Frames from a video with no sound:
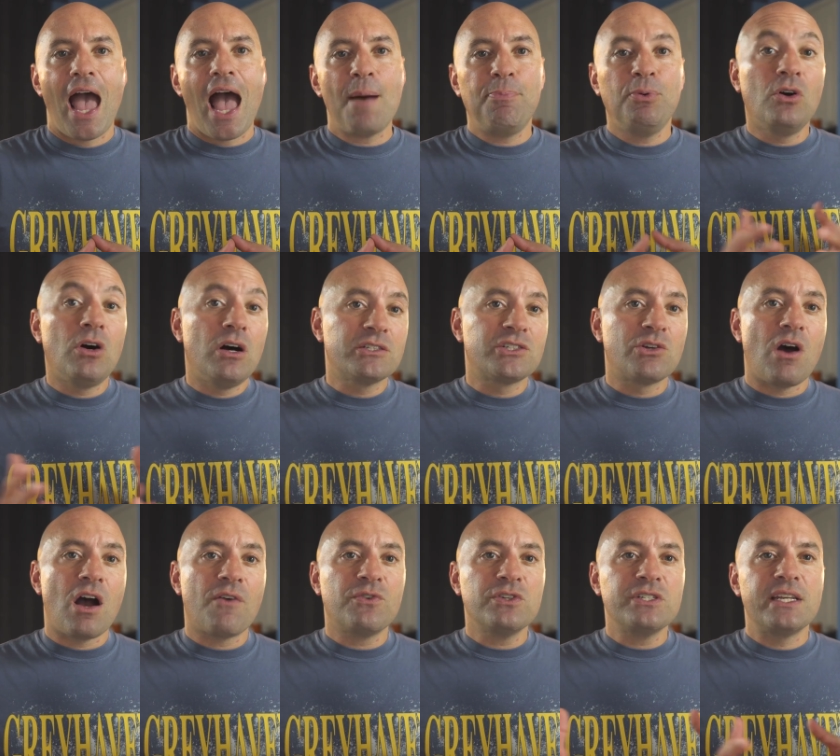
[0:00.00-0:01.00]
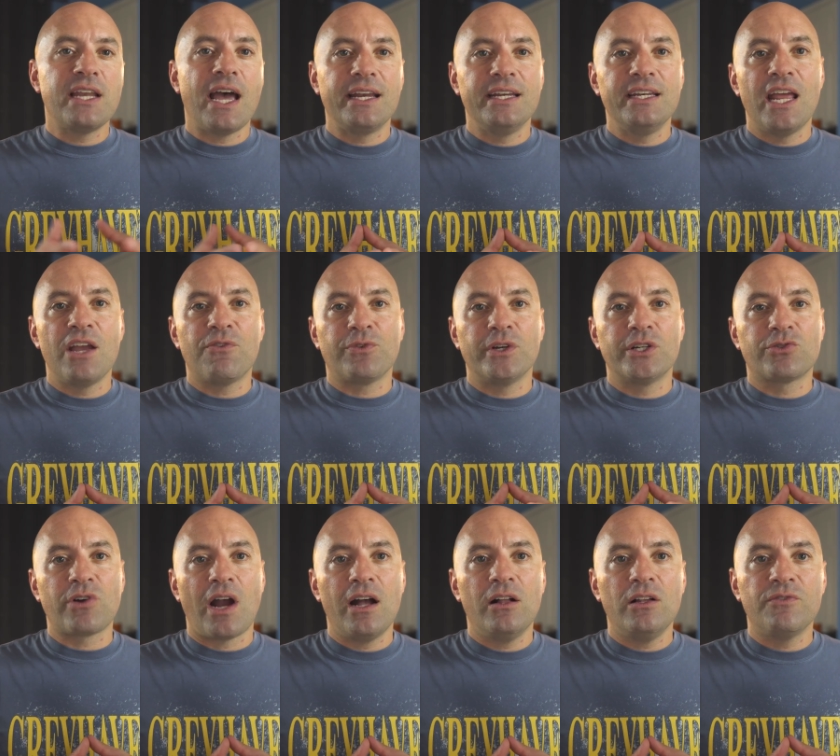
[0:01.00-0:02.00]
Apple also offers a 90-day free
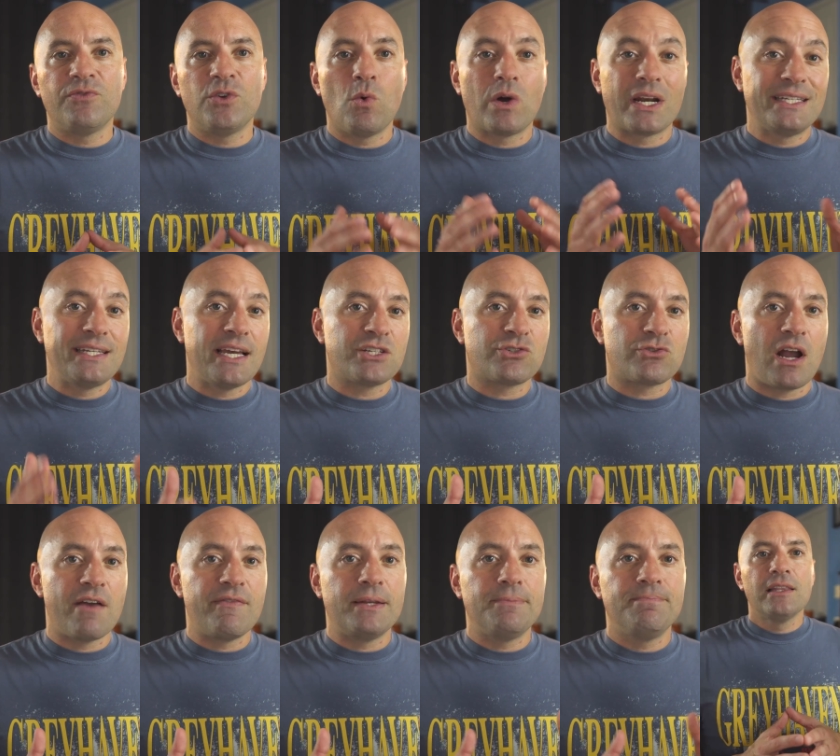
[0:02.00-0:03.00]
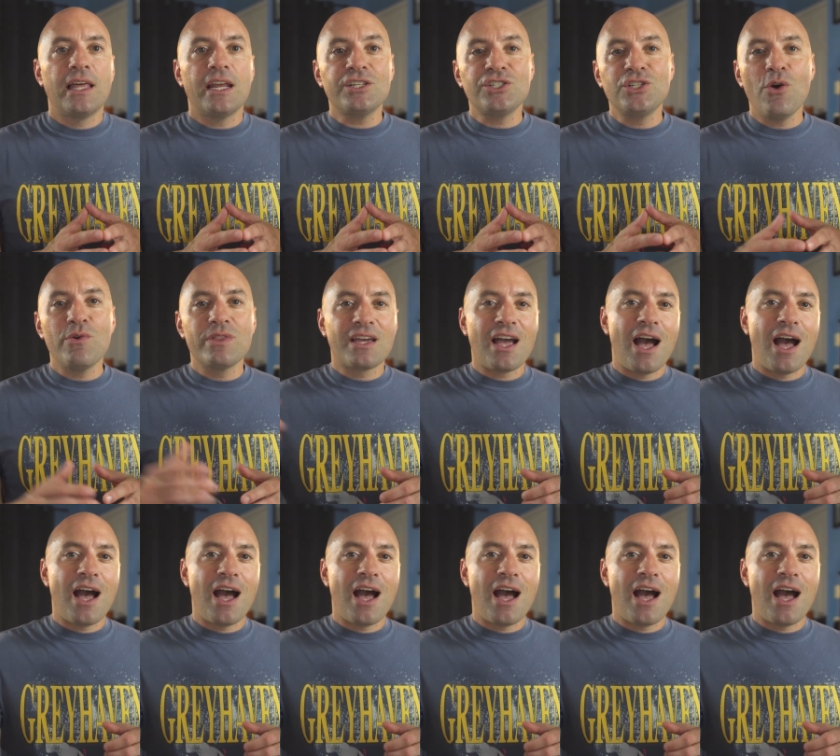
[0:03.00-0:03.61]
trial if you want to test drive it. Let us know in the